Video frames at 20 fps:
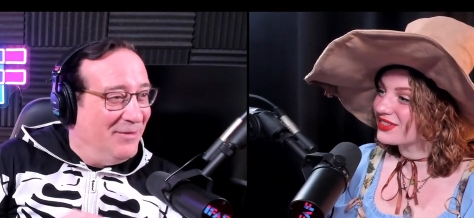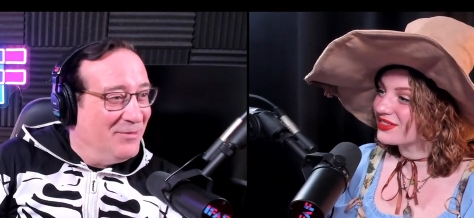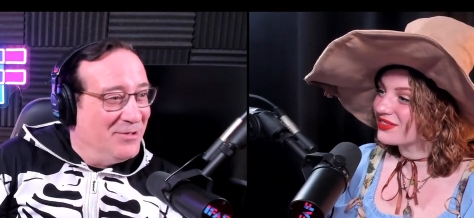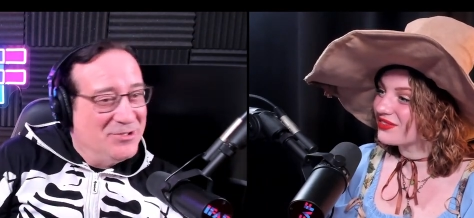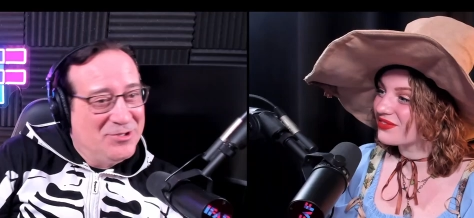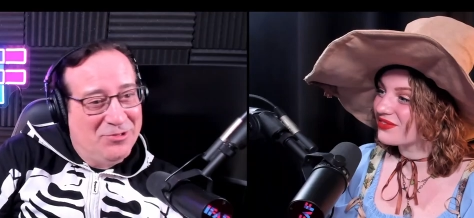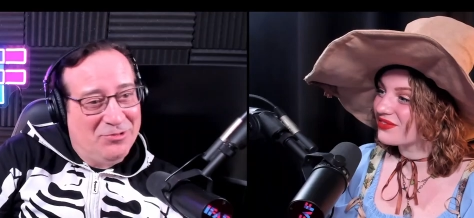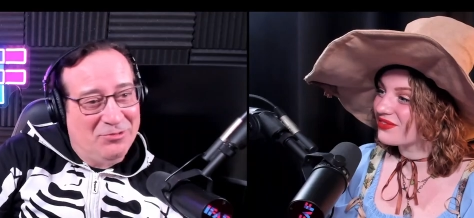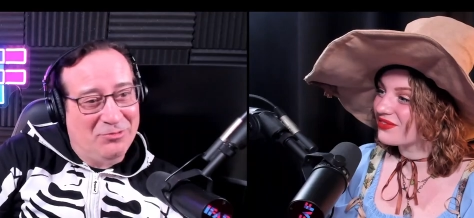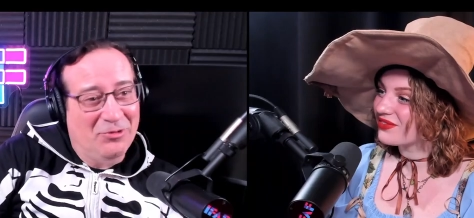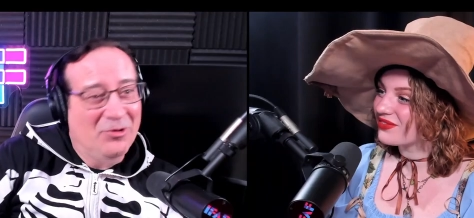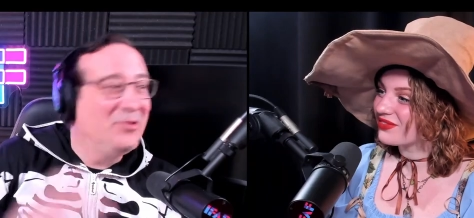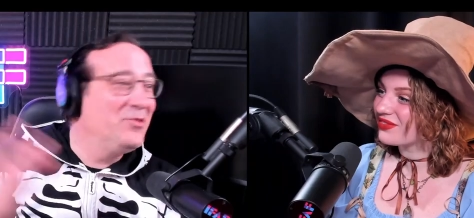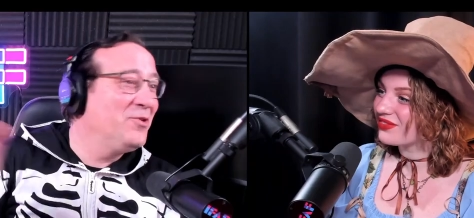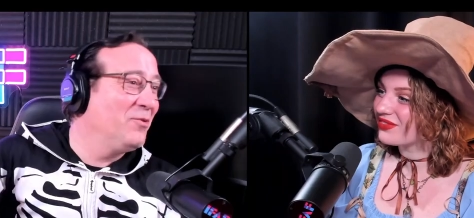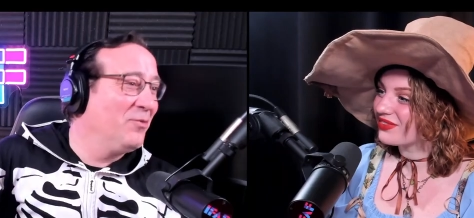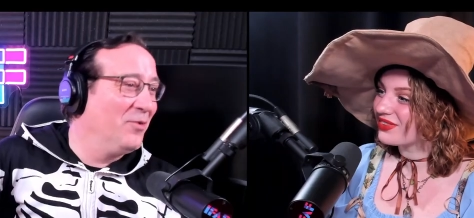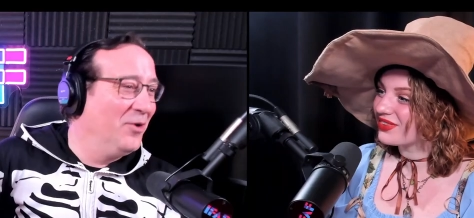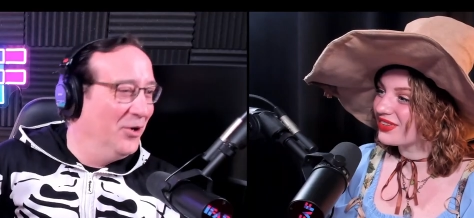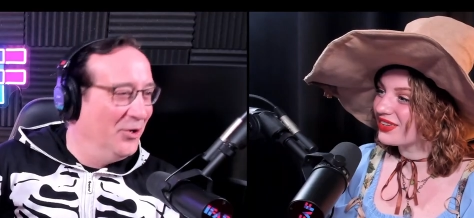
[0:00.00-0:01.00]
Speaker 1: was
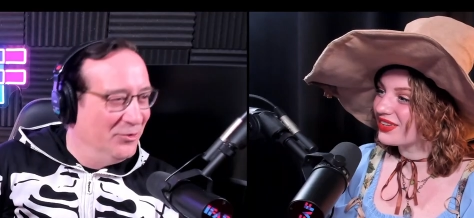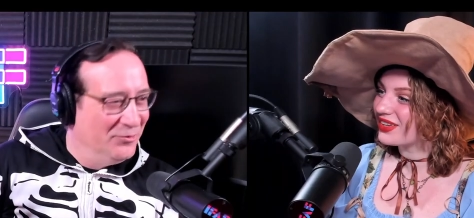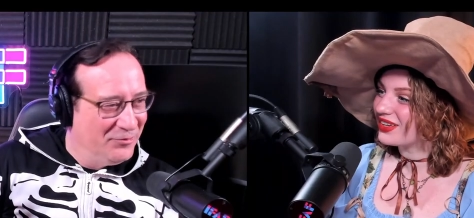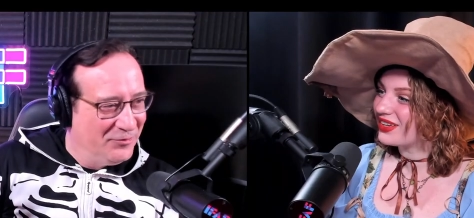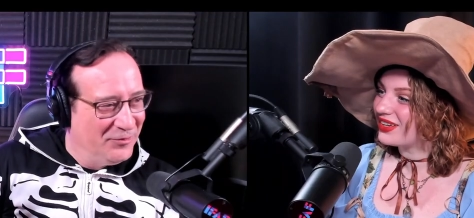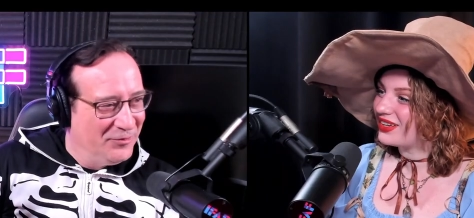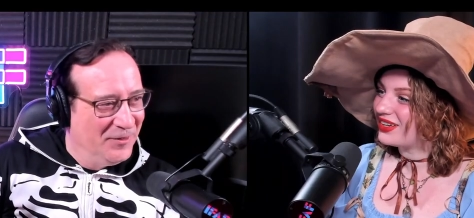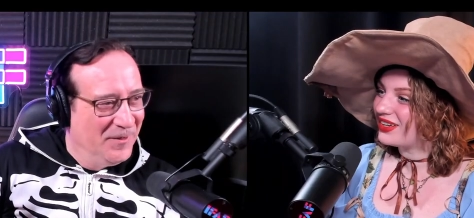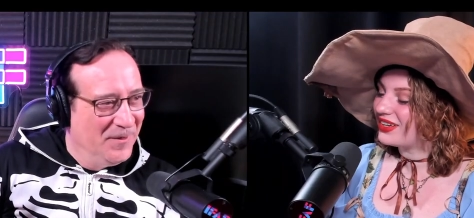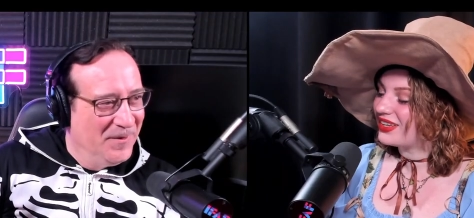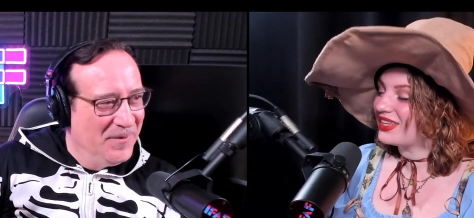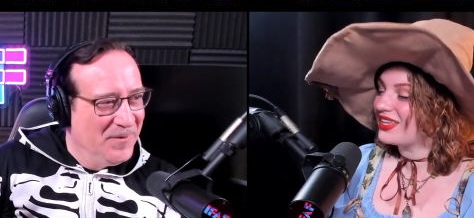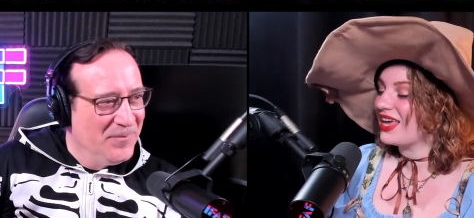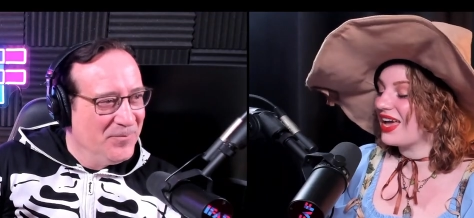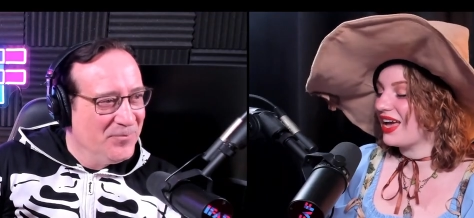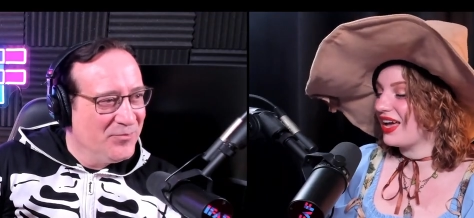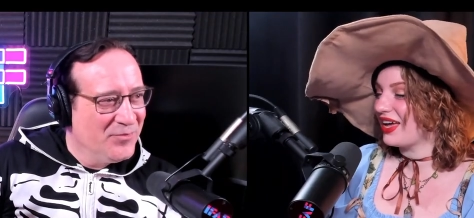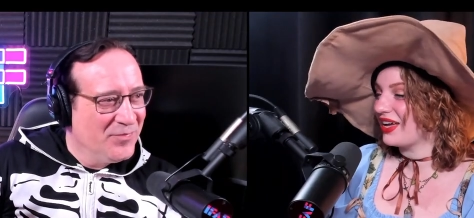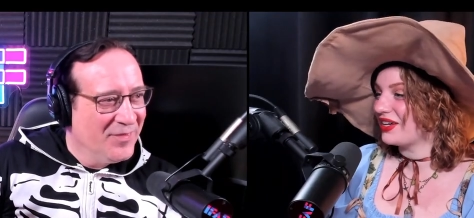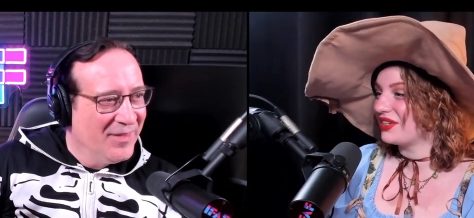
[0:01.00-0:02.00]
through the roof.
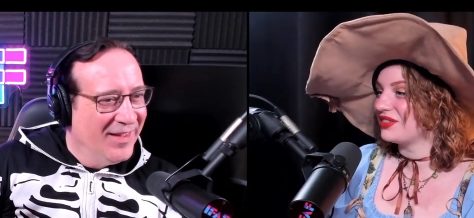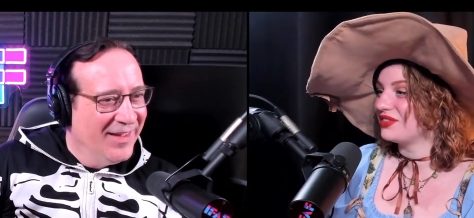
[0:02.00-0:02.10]
Yeah.